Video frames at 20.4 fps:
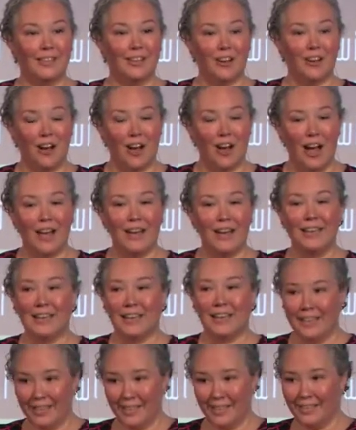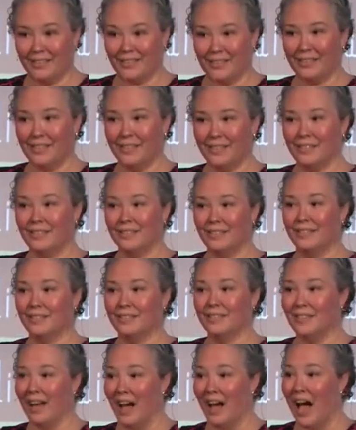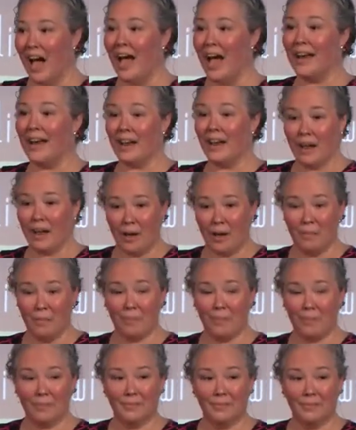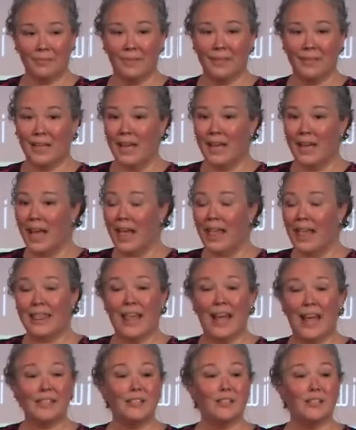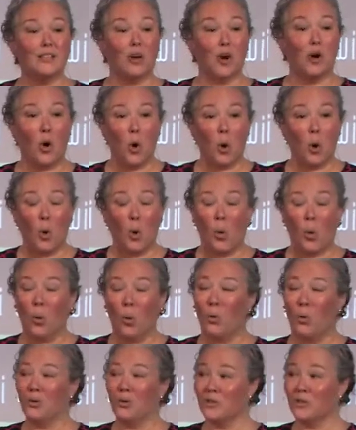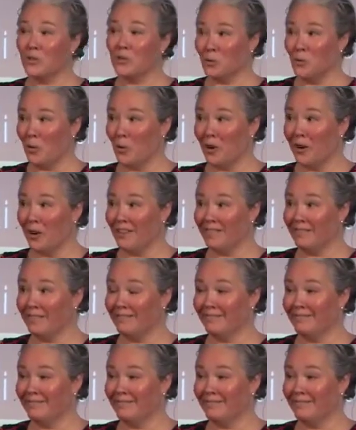God is, I am, and that's the whole story.